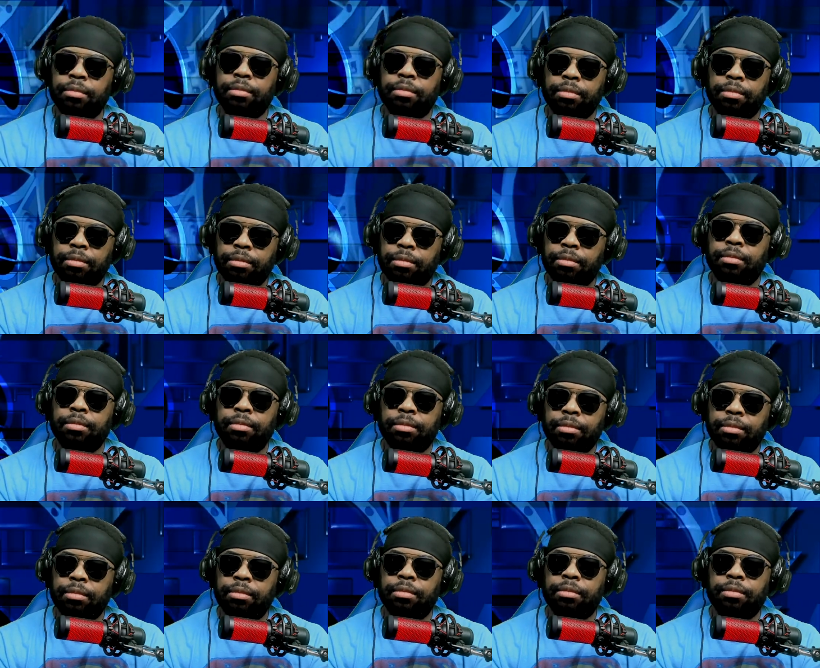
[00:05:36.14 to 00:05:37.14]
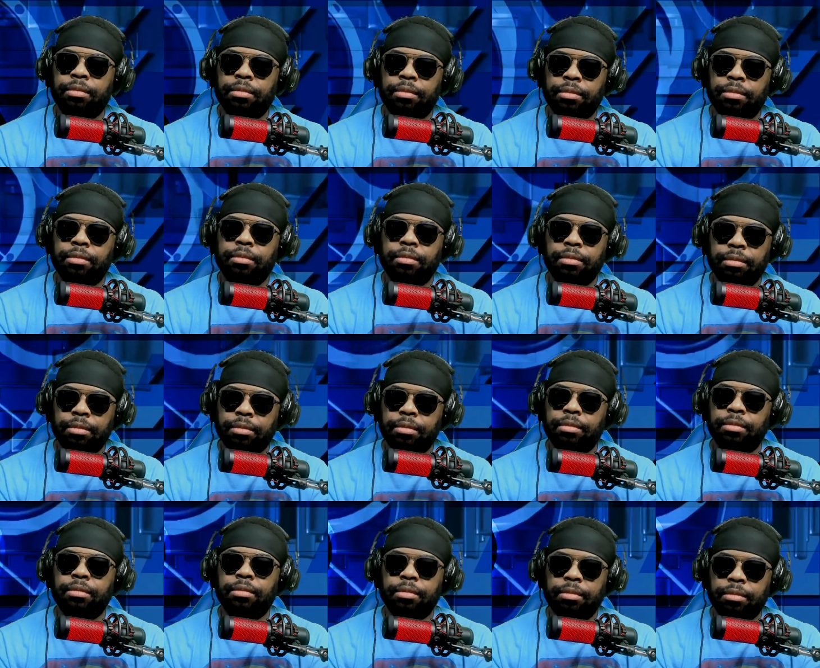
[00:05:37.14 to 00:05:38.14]

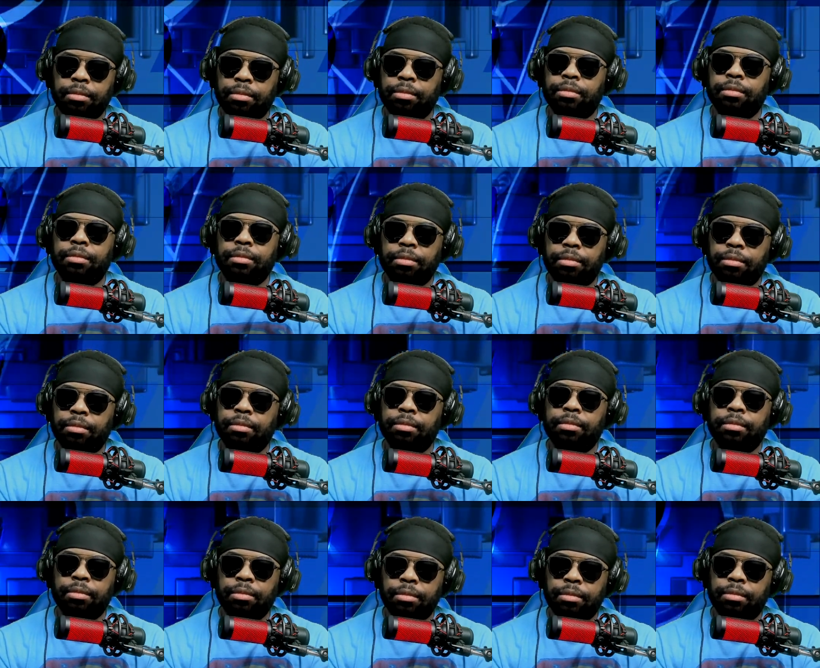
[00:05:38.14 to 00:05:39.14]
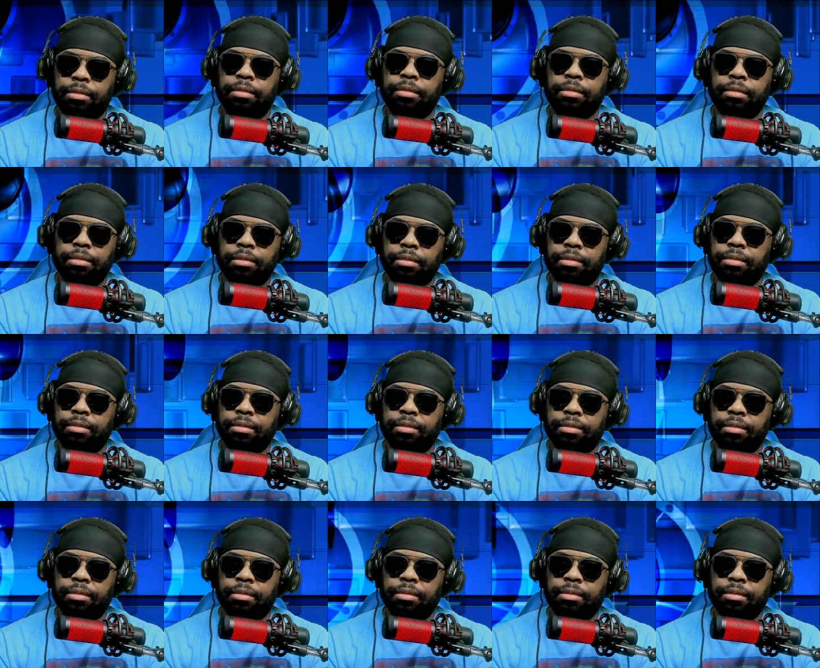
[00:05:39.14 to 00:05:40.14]

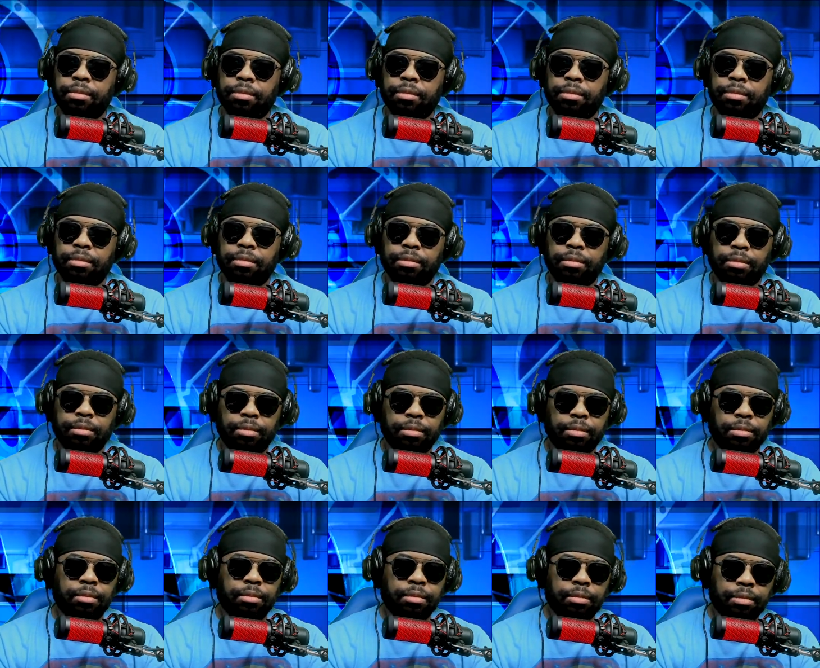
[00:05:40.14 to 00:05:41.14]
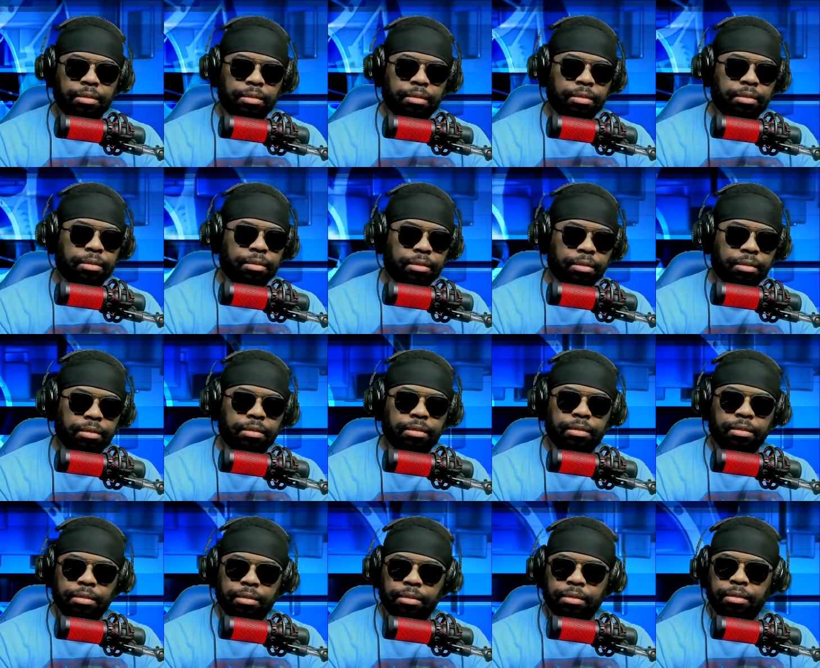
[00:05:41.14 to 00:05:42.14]

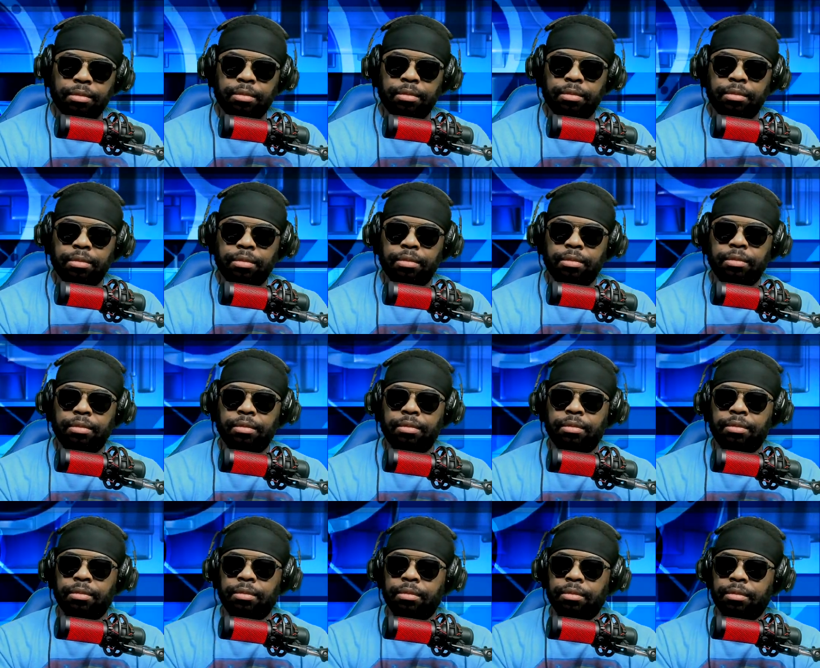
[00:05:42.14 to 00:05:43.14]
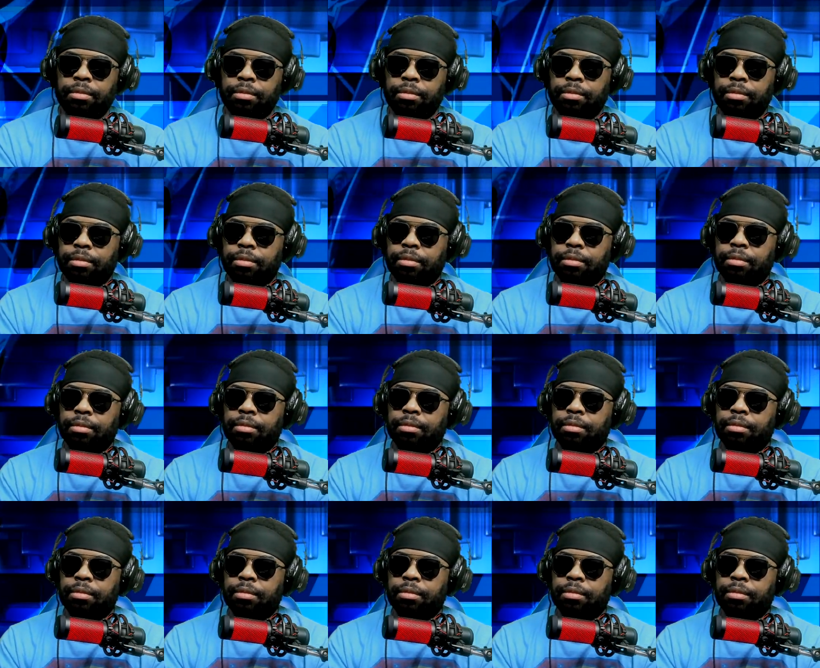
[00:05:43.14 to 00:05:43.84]
(no one is talking)